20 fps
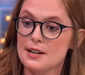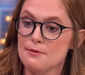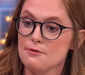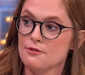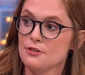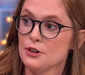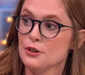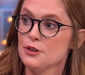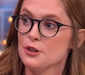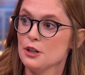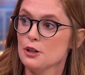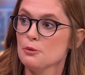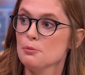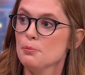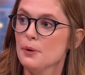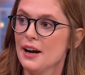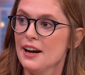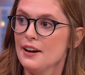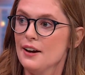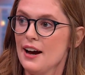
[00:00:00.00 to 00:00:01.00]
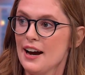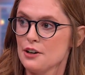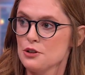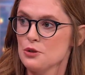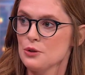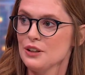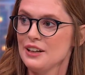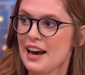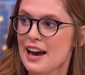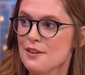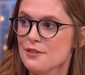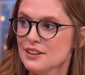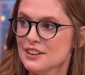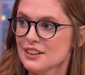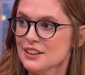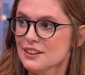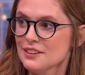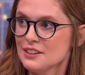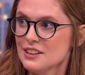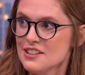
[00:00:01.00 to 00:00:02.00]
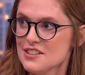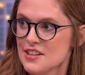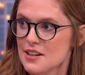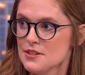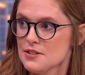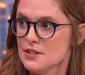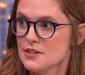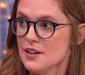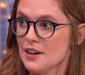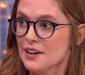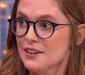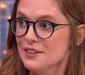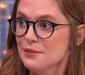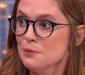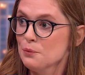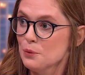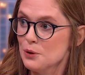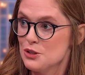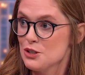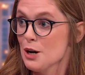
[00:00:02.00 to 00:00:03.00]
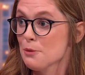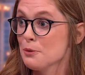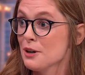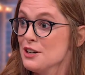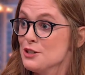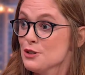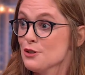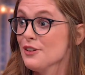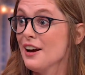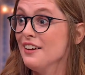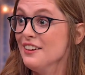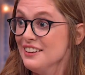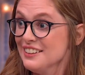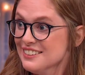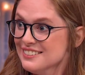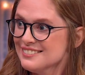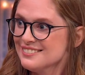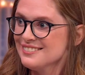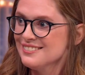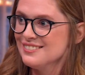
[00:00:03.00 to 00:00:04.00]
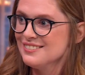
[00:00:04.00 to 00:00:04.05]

step further by actually having a consensus on which upgrades are valid.